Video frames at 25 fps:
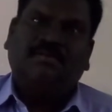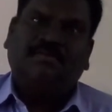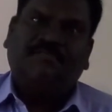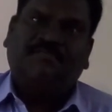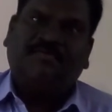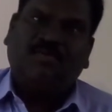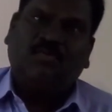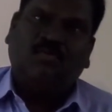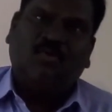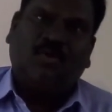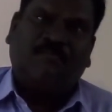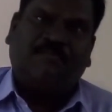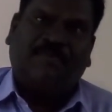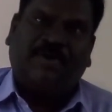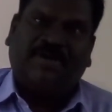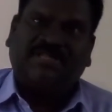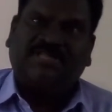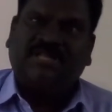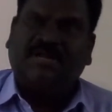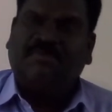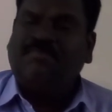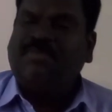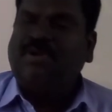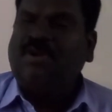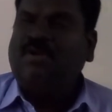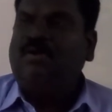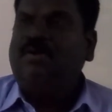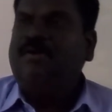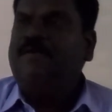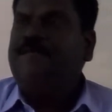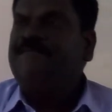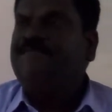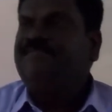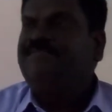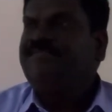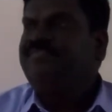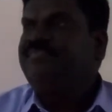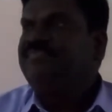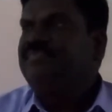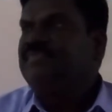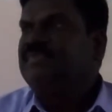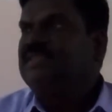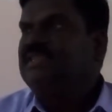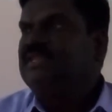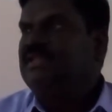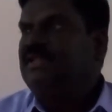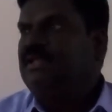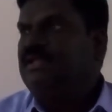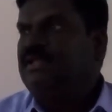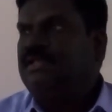If you go further below,
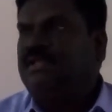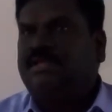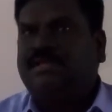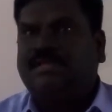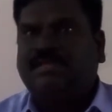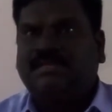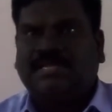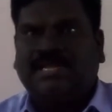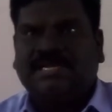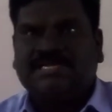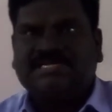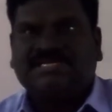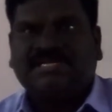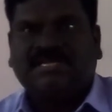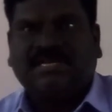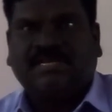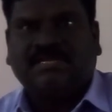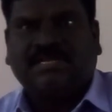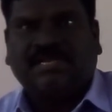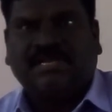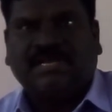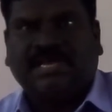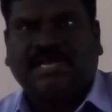there is the